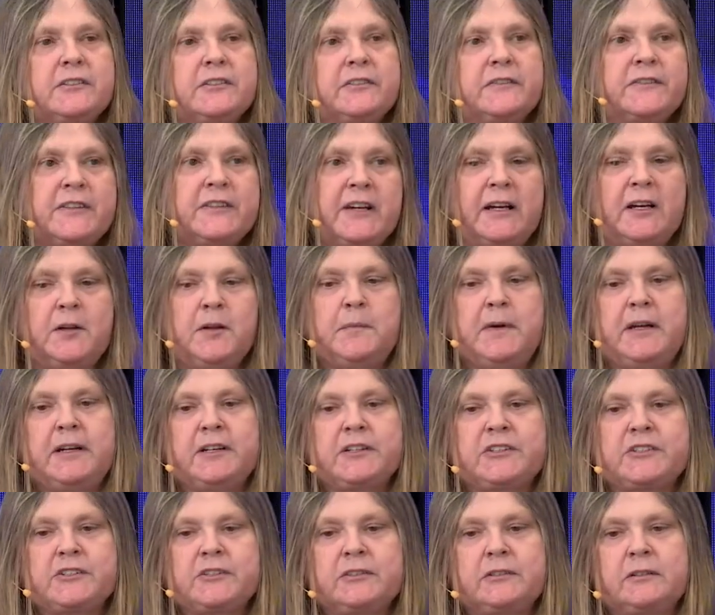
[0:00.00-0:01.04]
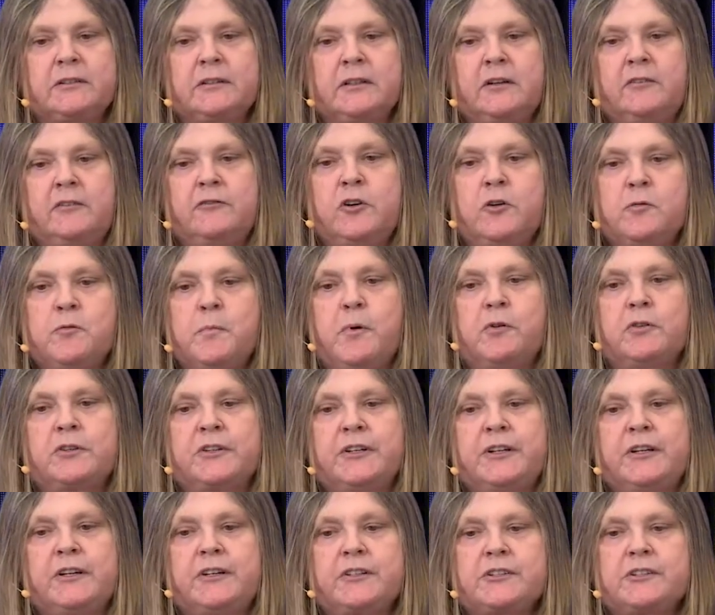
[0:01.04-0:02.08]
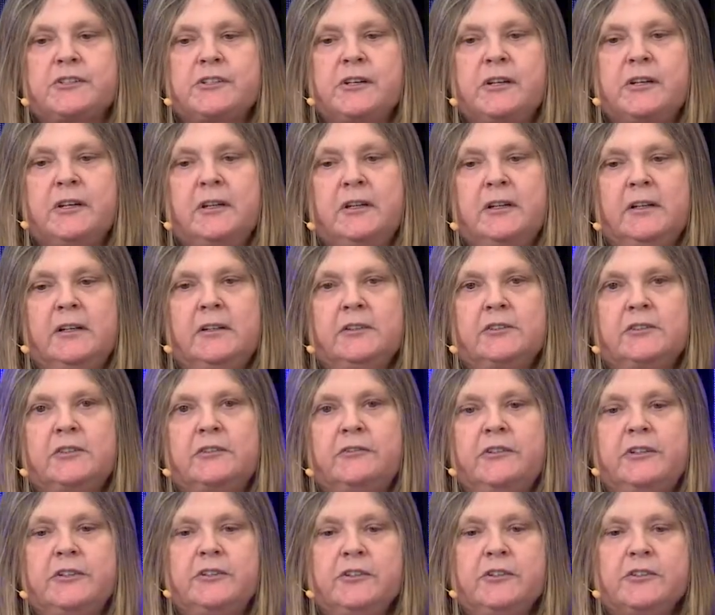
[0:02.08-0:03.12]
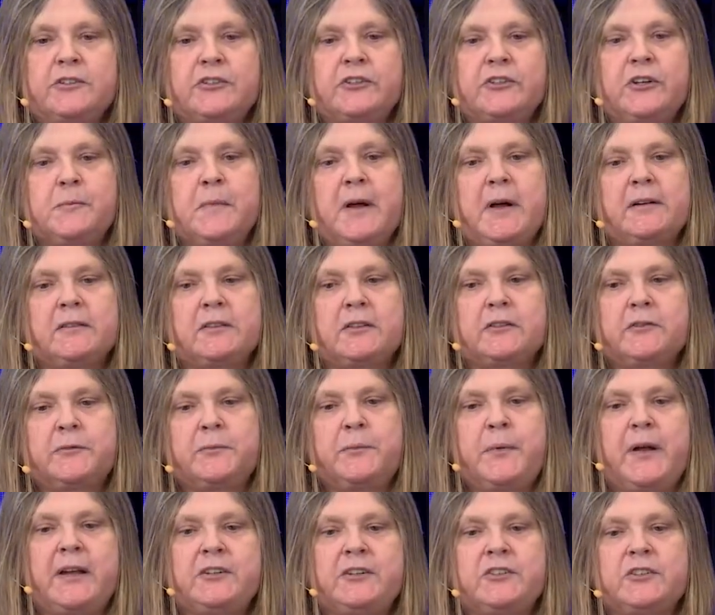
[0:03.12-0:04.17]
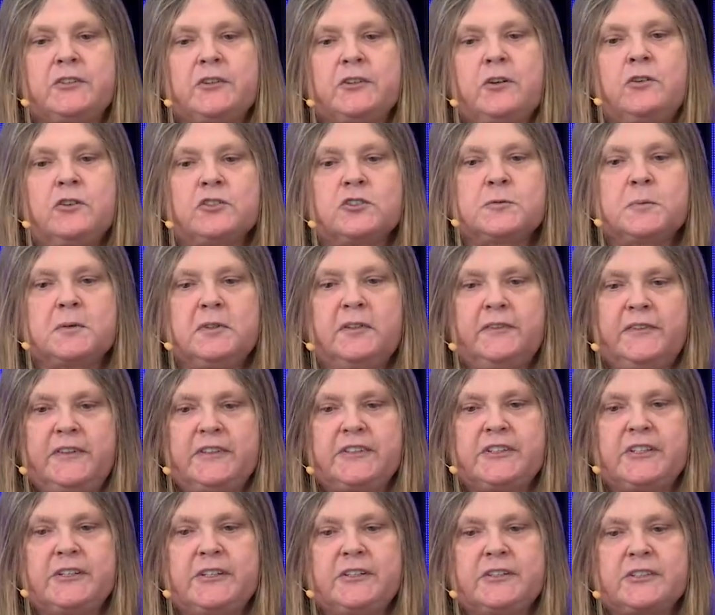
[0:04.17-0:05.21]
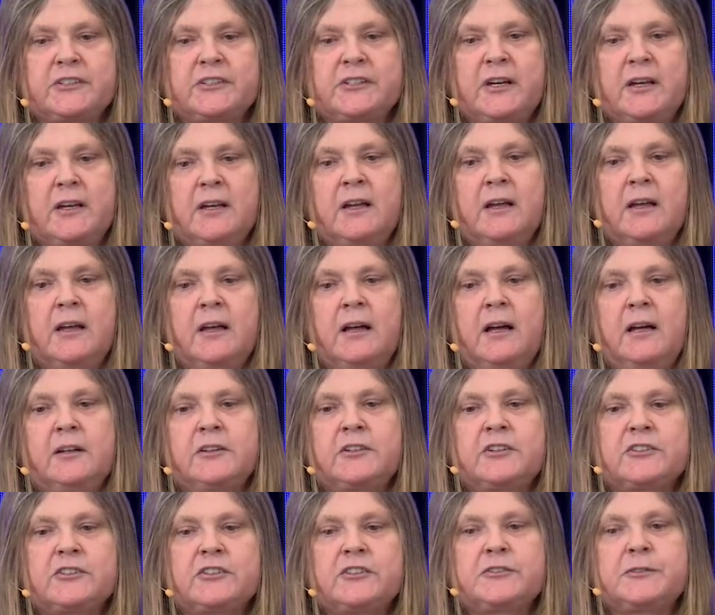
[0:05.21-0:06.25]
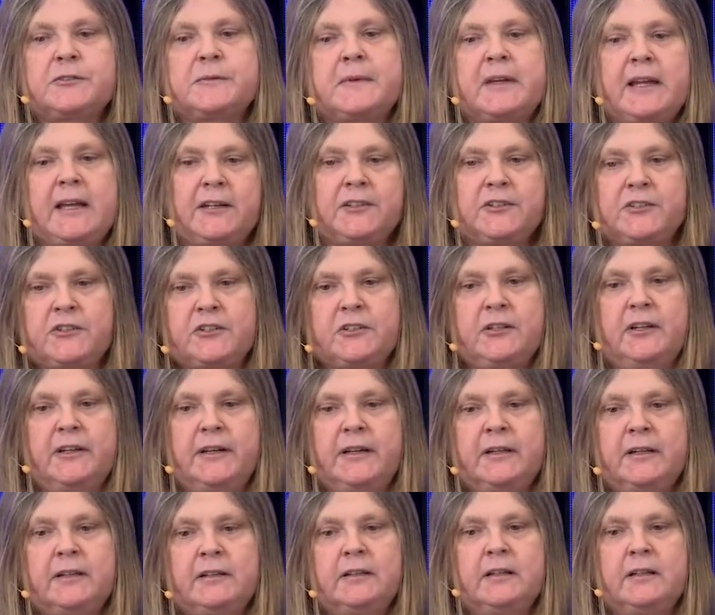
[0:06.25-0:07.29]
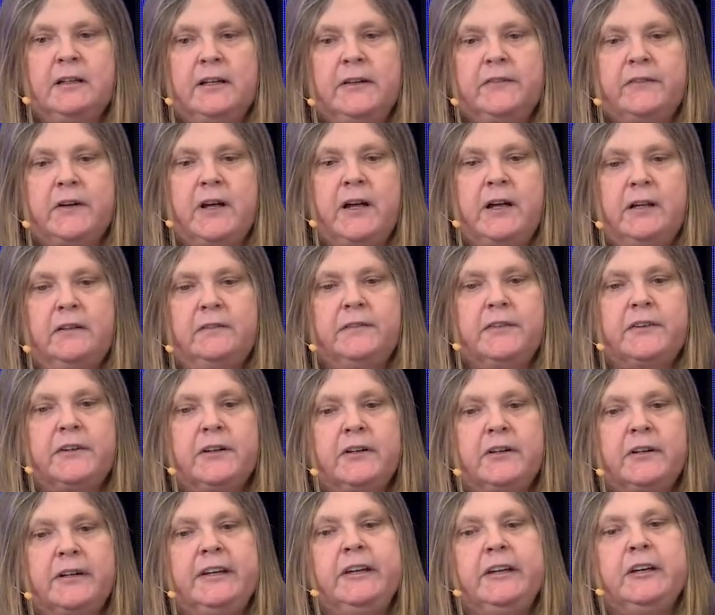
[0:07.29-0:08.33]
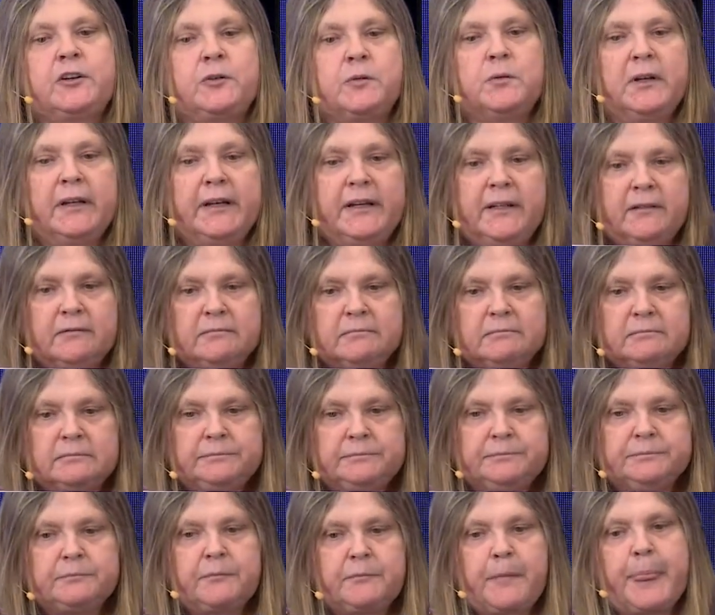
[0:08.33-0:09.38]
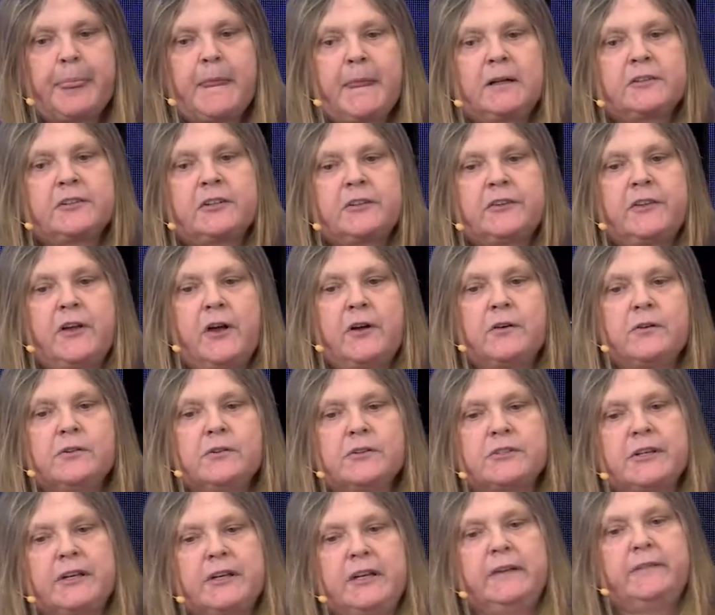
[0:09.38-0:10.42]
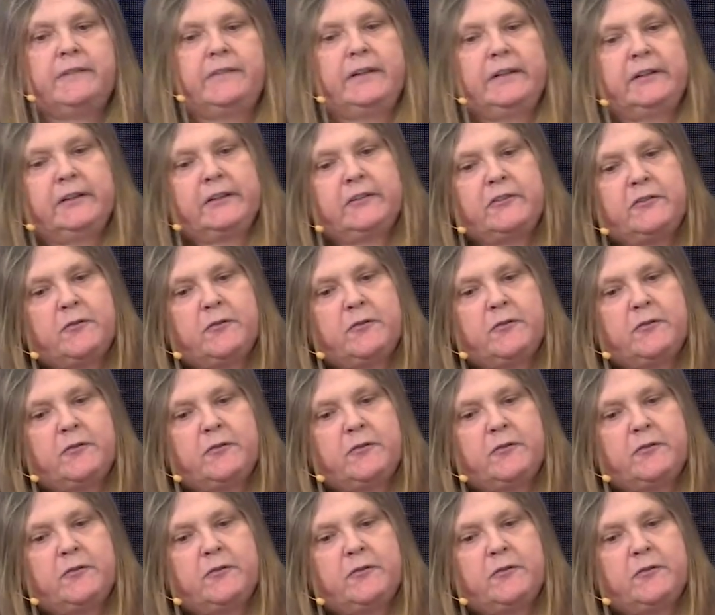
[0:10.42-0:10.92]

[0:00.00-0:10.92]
of telemedicine and robotics to reduce the amount of patient hospital visits, and to substantially deliver healthcare equally to those even in the